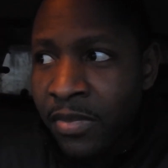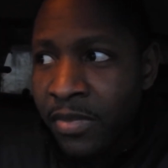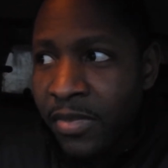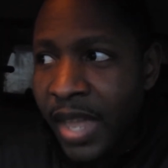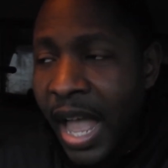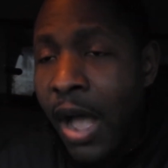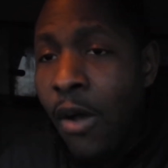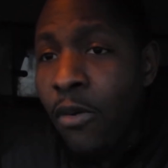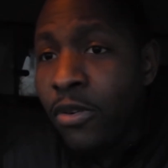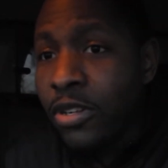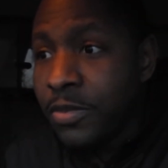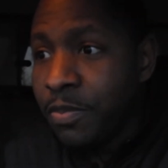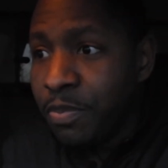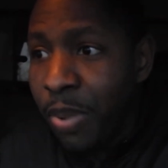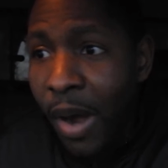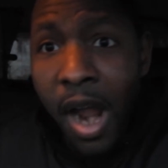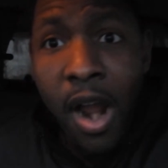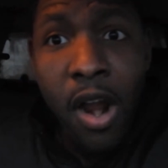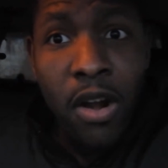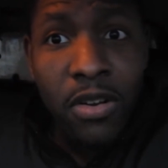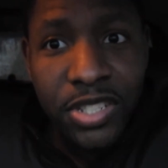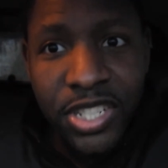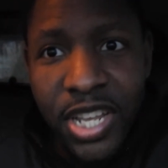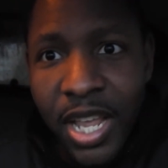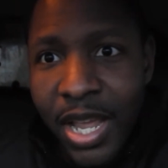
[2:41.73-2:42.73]
Now it's
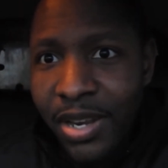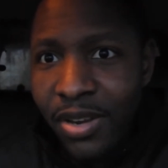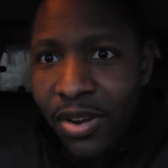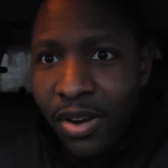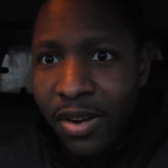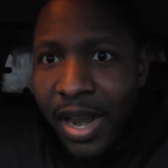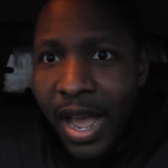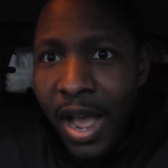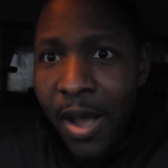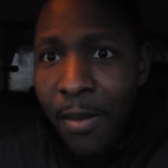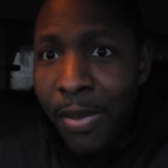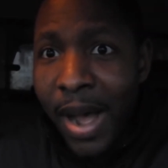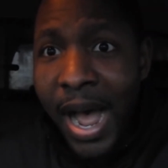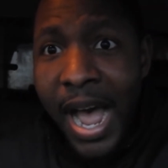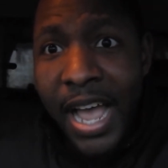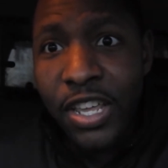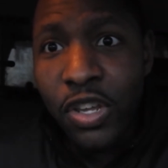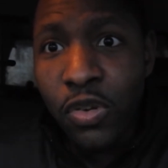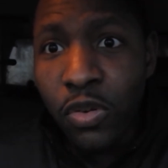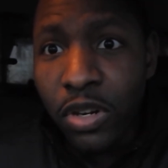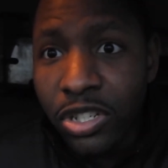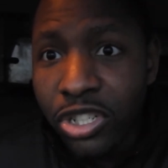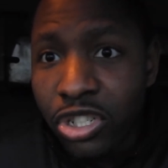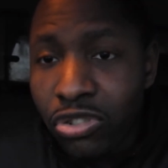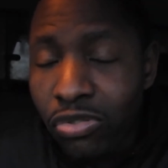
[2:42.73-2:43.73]
bartender. Now I'll buy
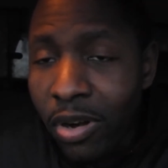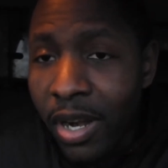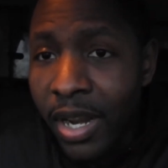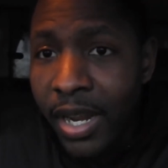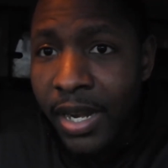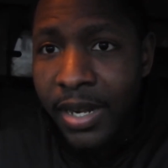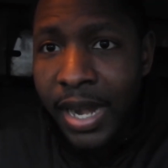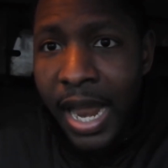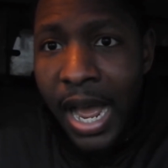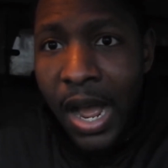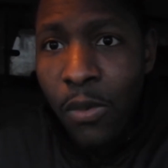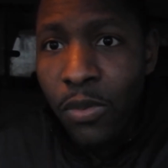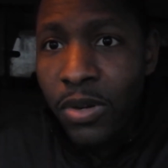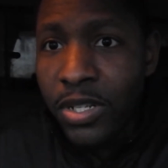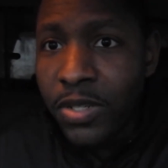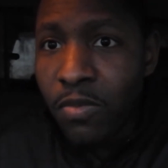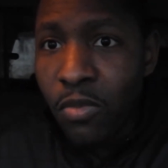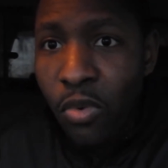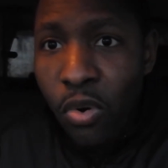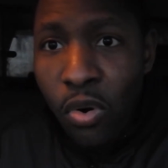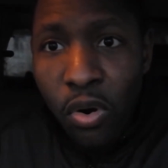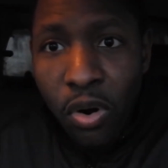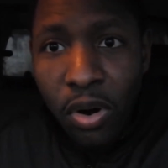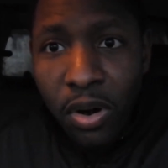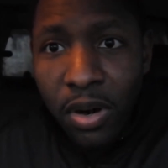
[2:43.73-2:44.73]
you a drink. Now it's
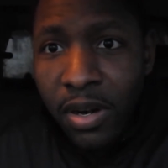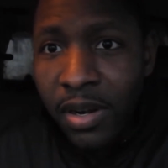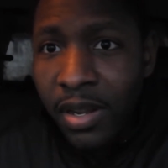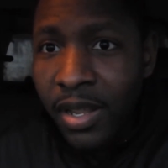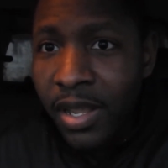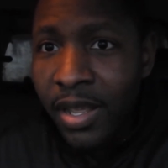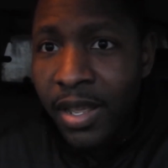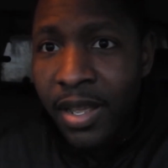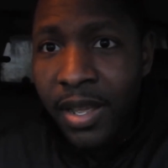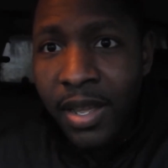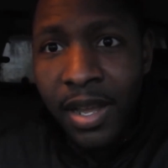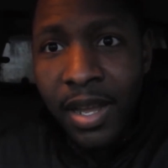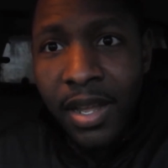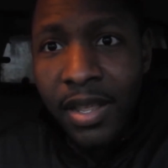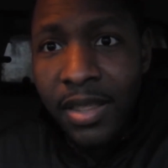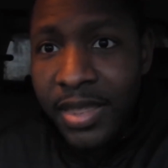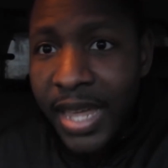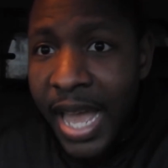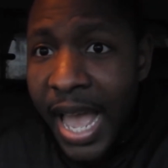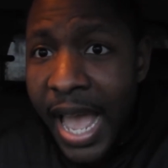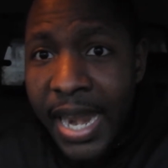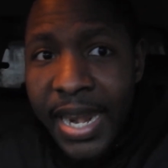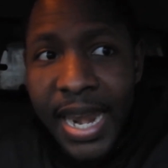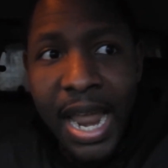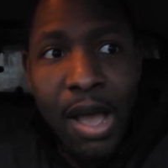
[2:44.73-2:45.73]
more of
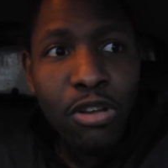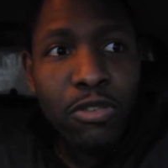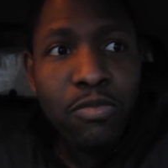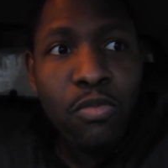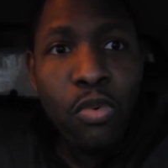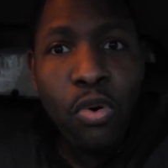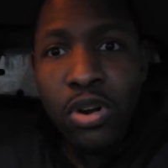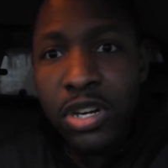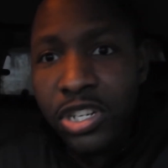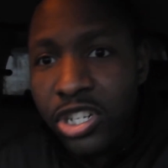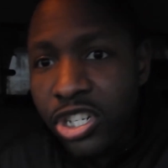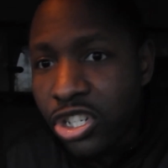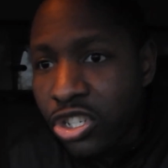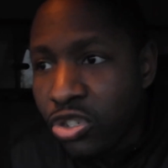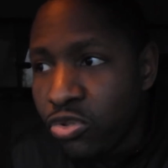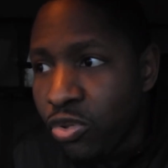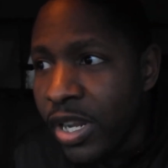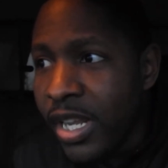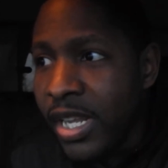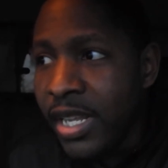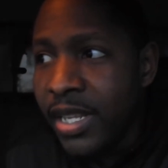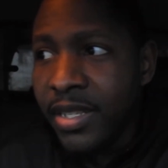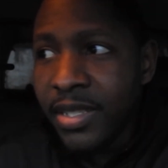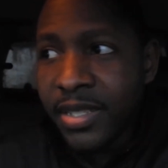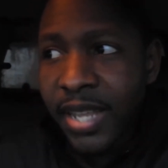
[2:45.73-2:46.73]
that. Now it's more the
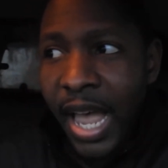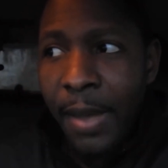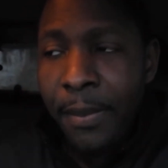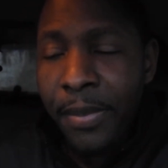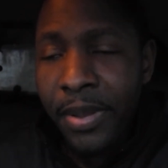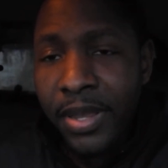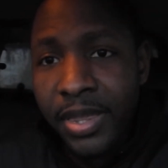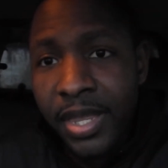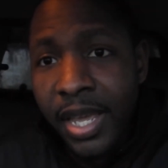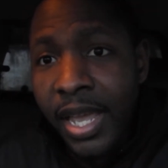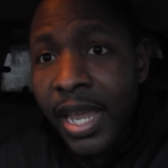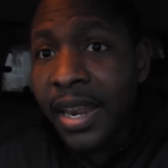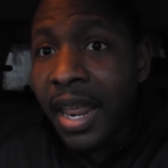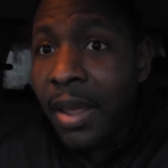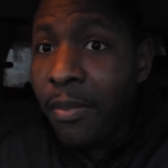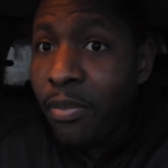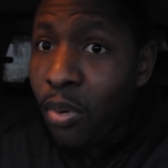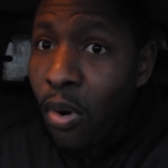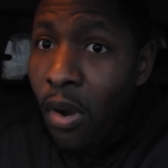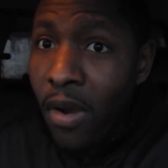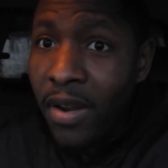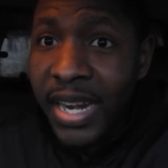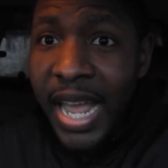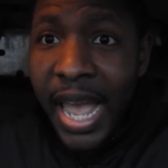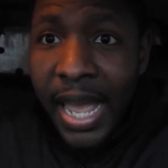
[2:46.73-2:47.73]
street type of thing. They
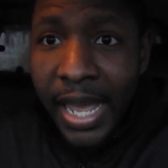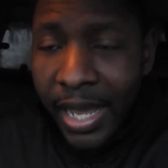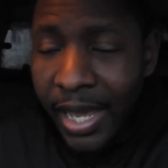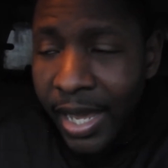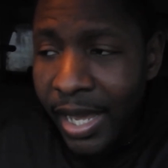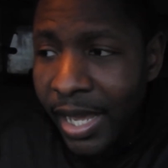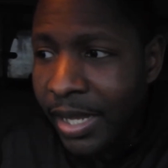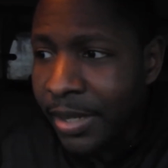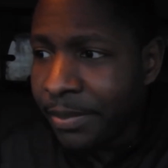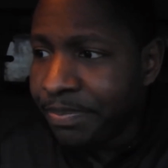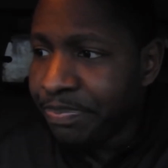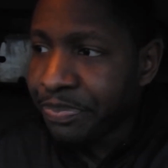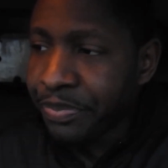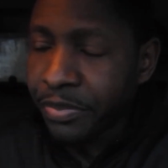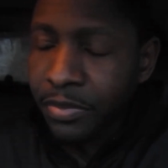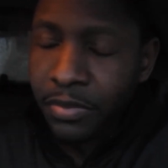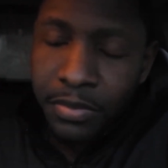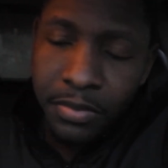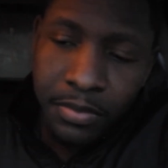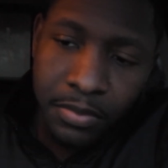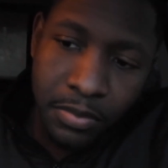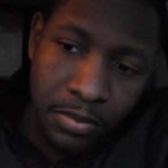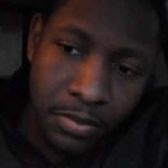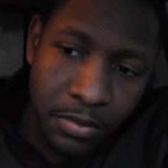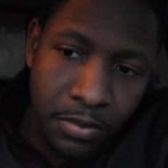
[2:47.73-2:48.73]
brought that in.
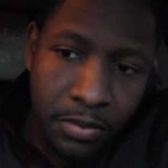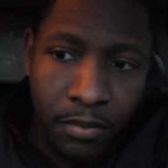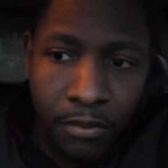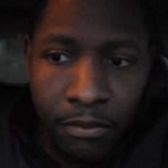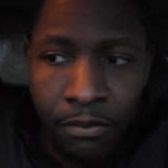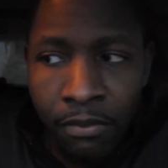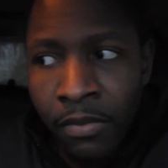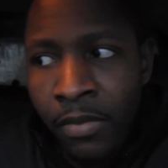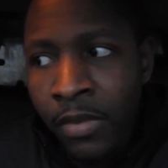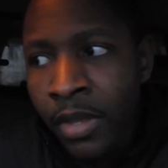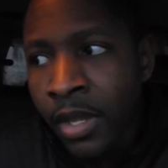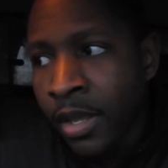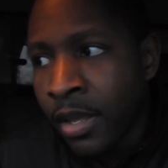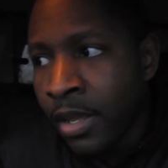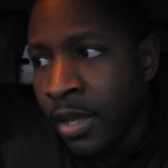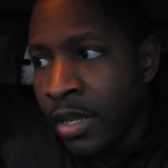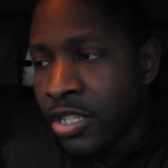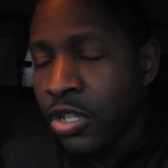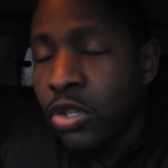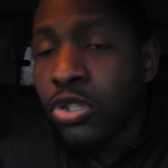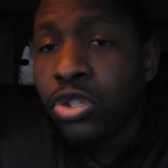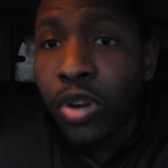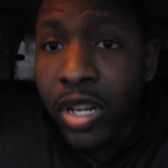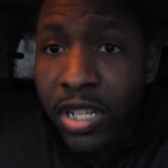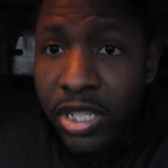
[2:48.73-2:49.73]

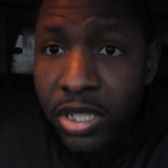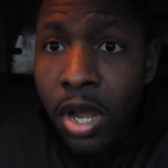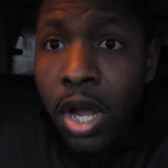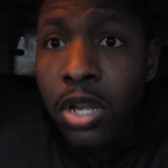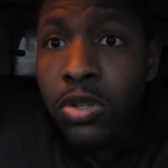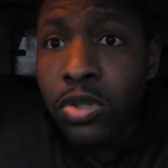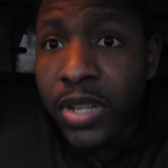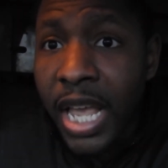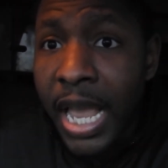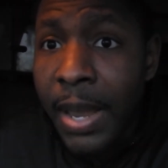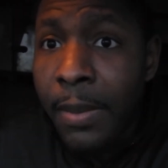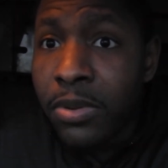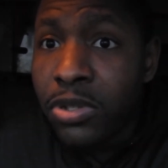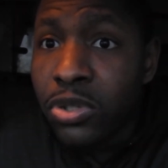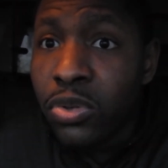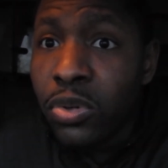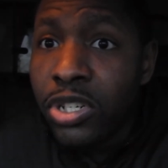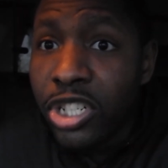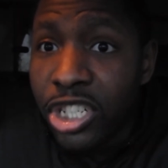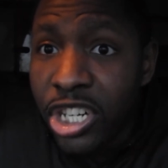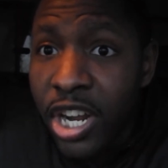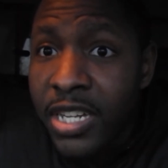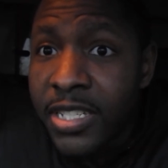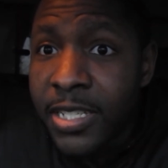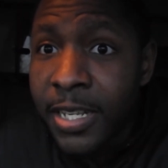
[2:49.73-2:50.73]
So Trey Songz was able to
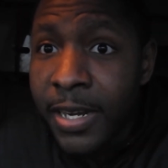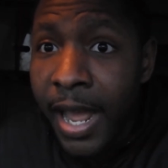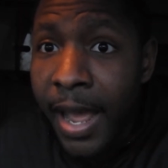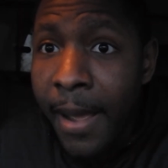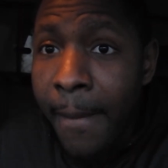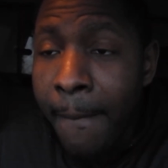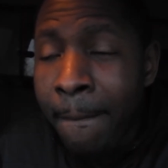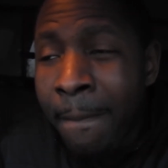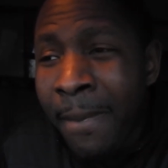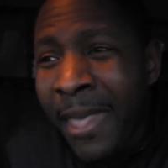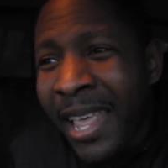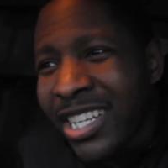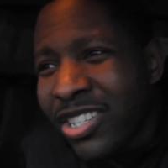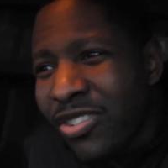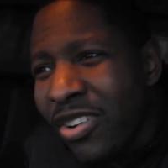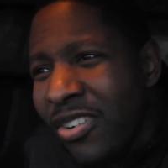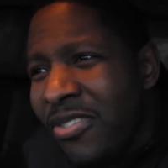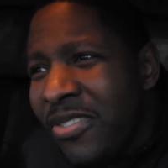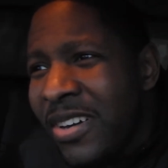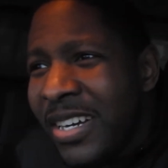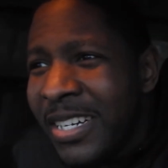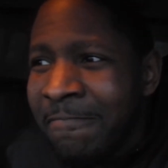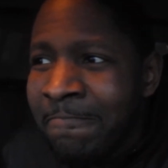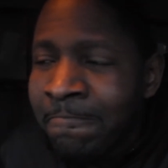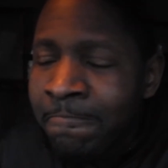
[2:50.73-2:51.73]
adjust to that.
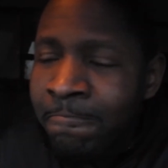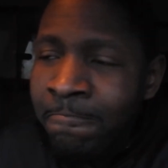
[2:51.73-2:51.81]
So